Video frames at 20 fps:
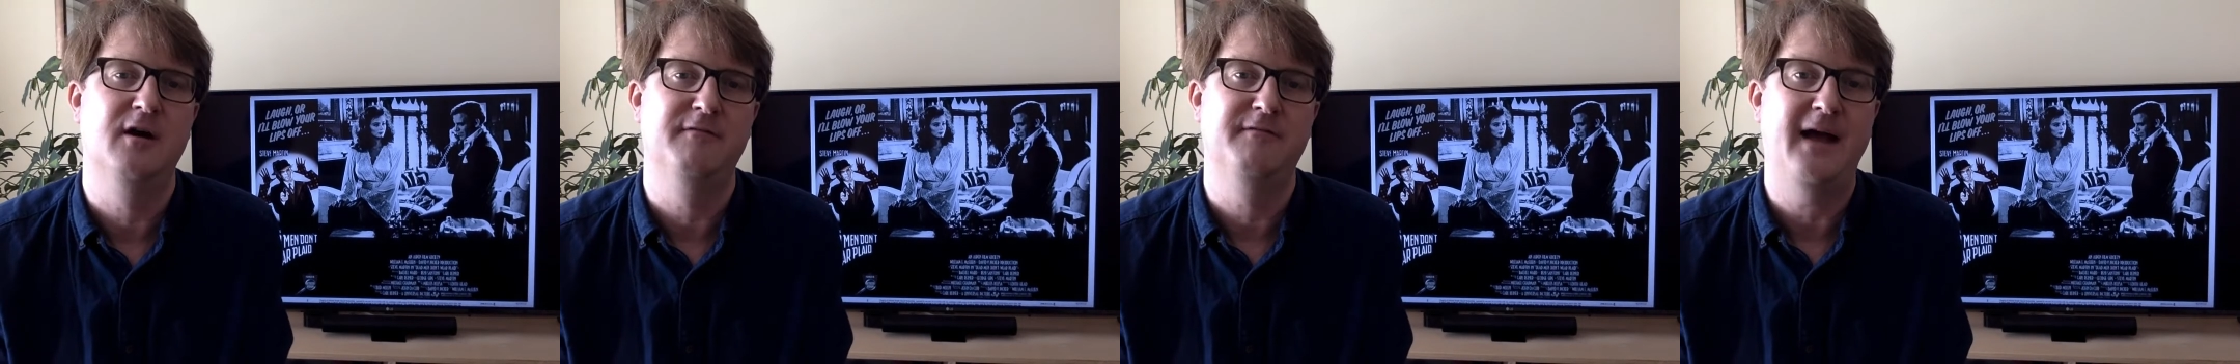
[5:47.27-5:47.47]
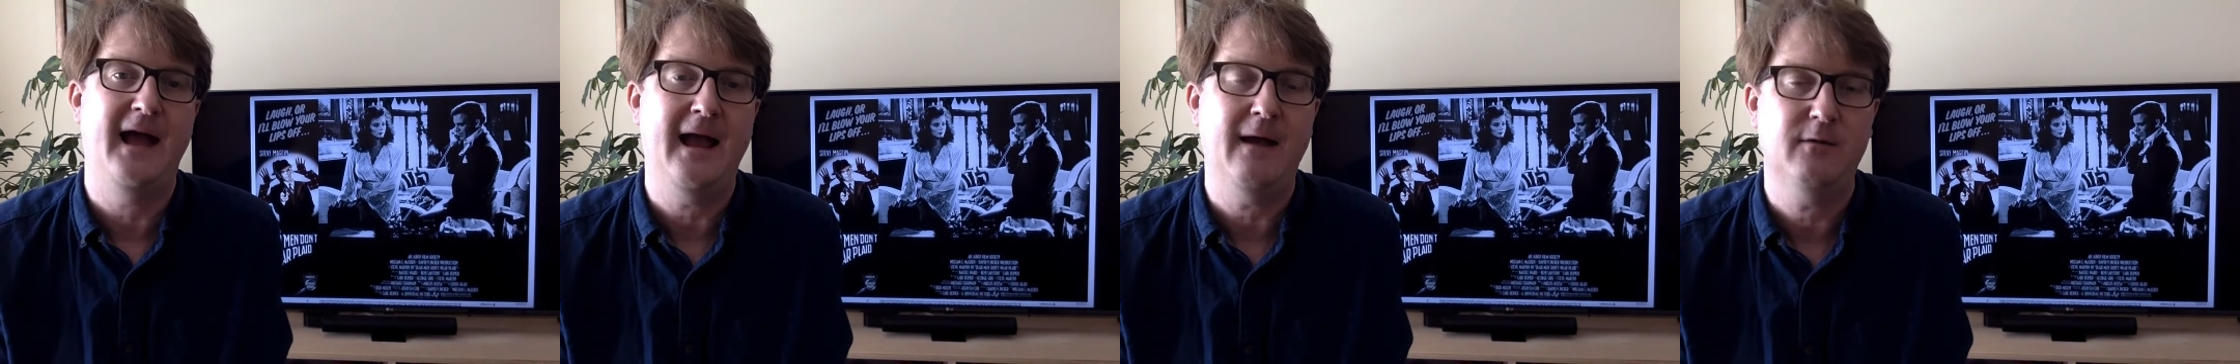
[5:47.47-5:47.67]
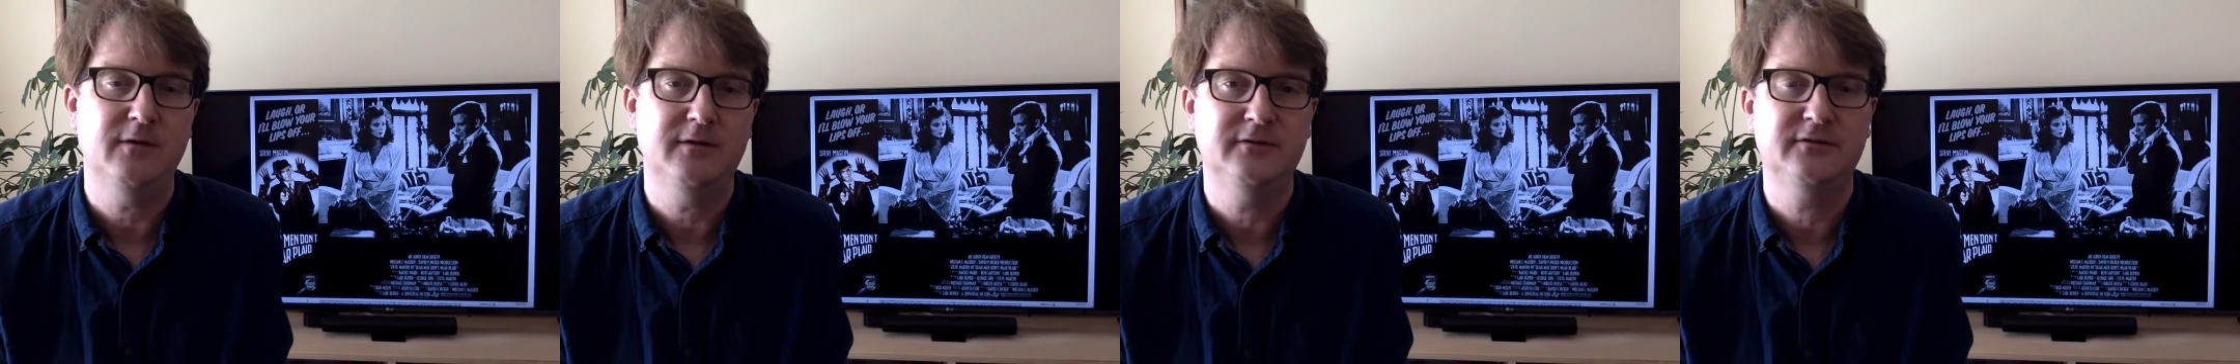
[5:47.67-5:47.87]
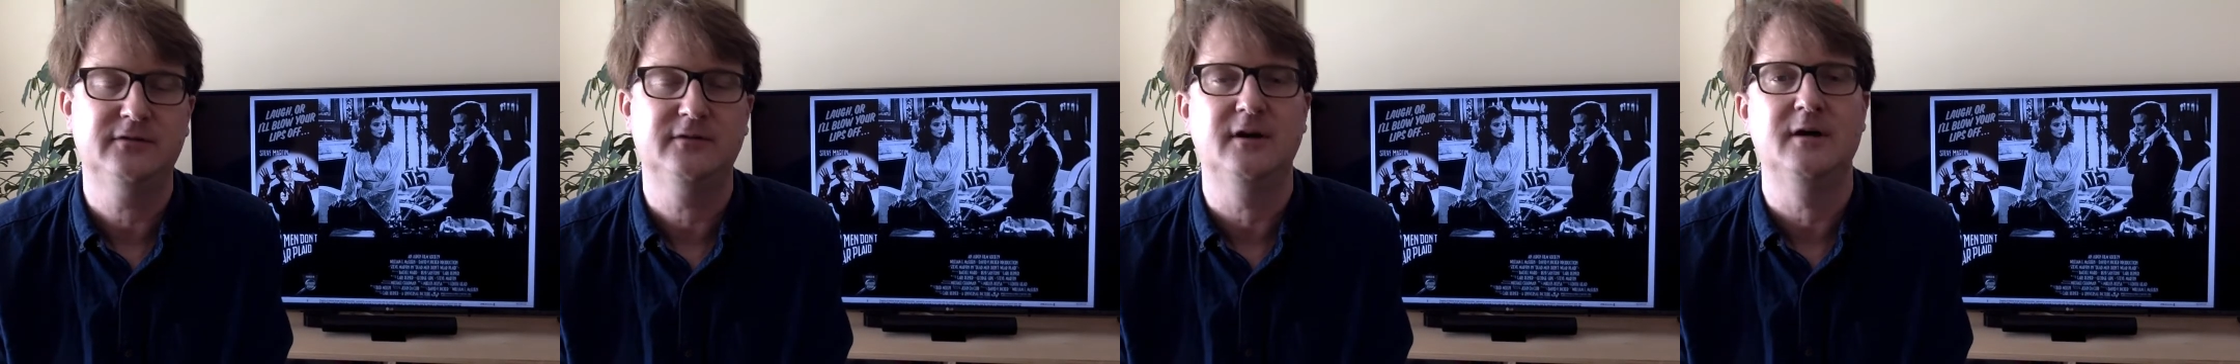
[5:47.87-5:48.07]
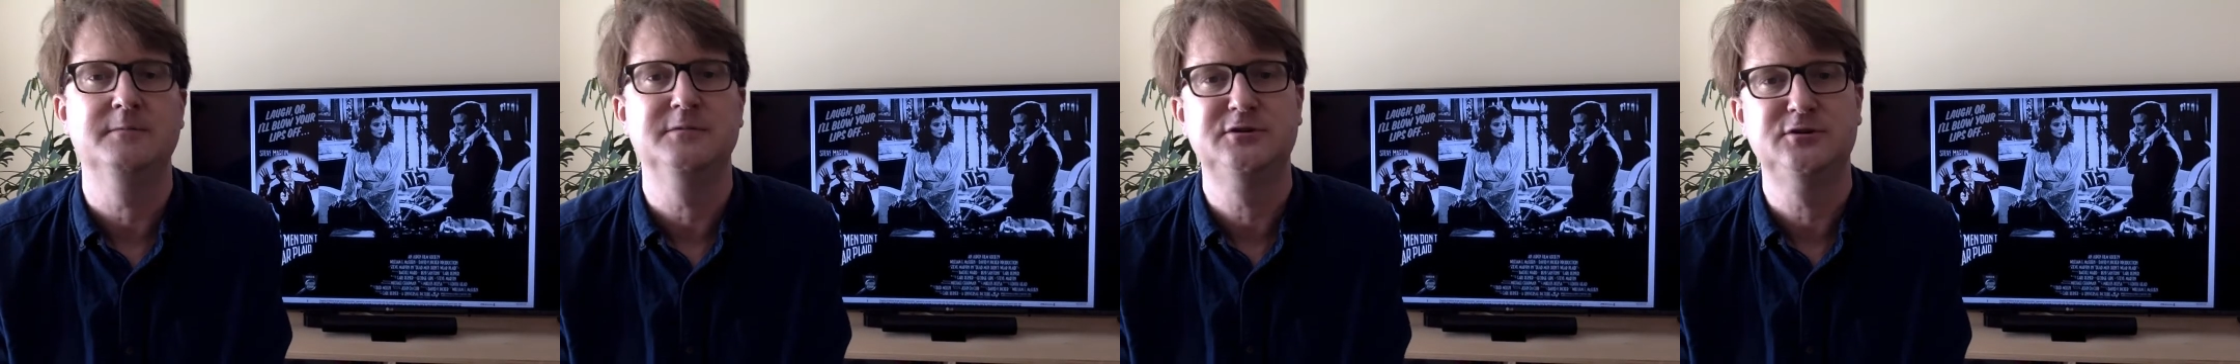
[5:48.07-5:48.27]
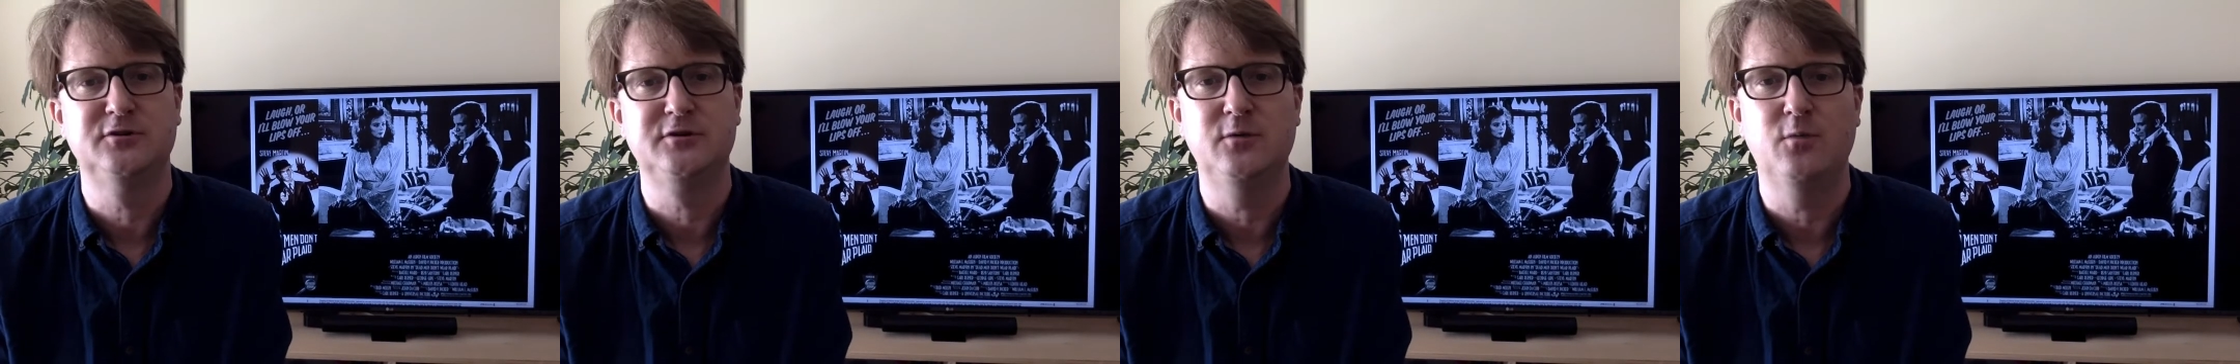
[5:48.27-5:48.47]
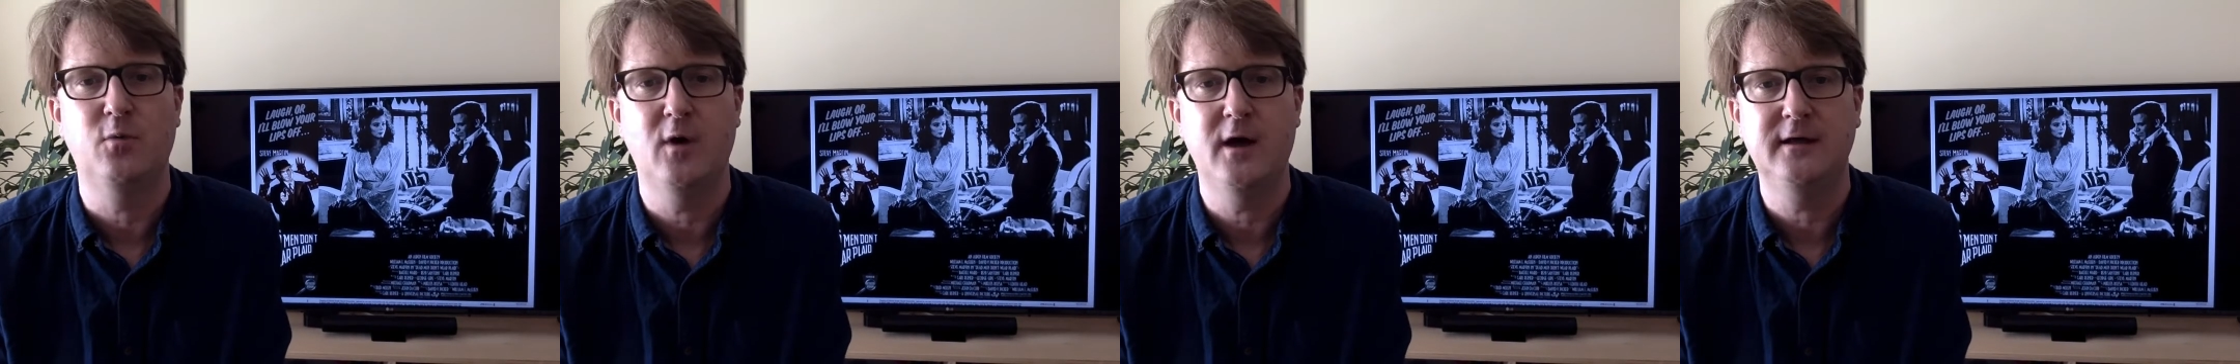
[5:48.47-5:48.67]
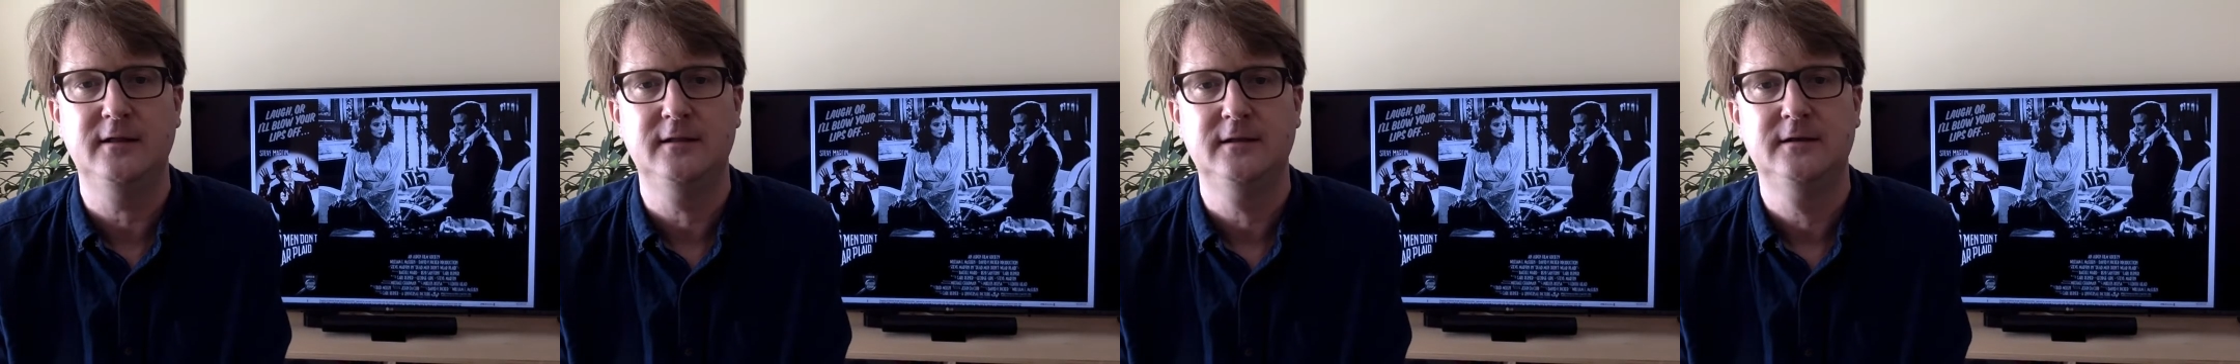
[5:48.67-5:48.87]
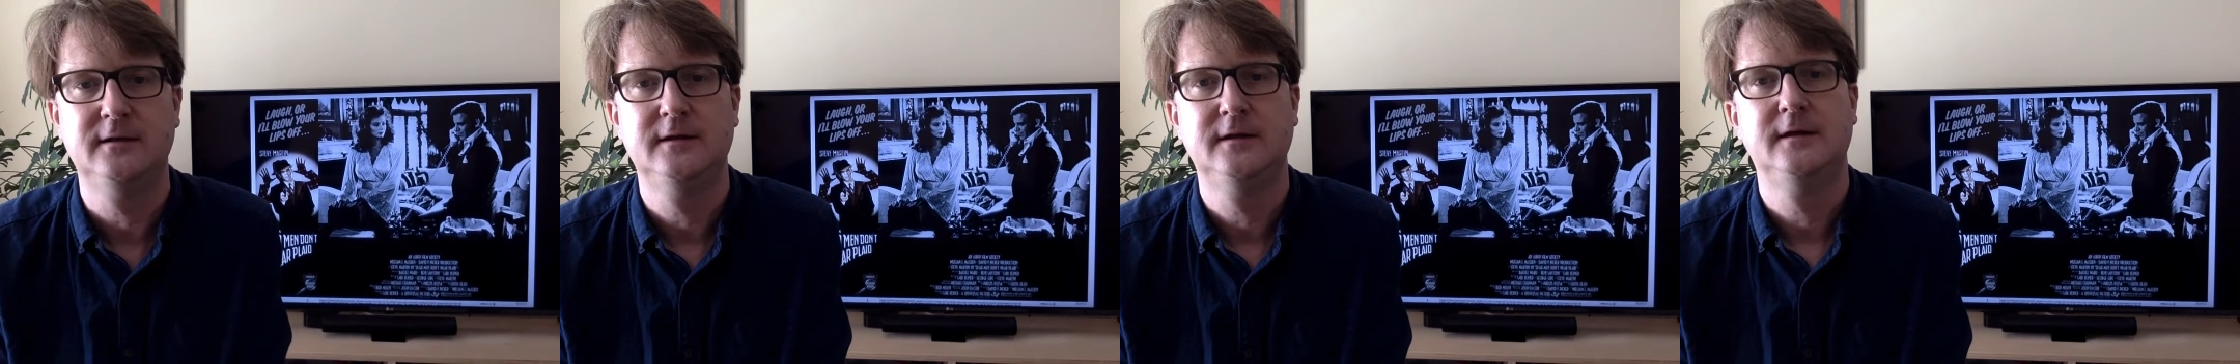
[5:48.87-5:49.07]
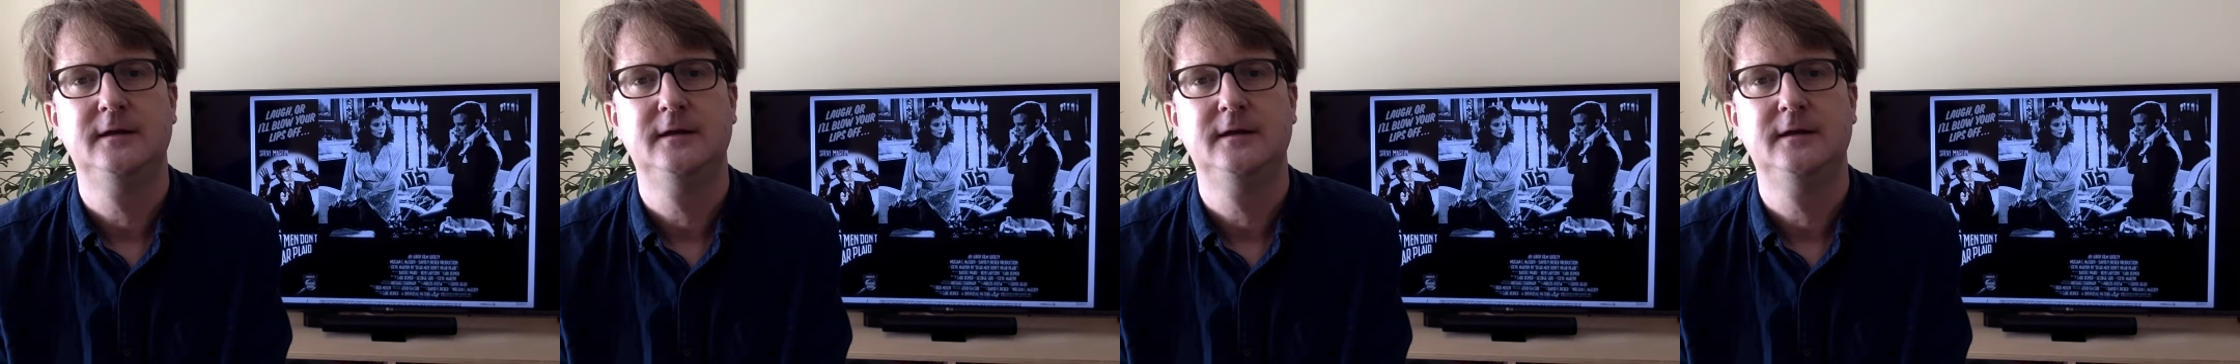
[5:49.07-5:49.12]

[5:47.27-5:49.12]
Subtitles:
of ours. I'm sure you will.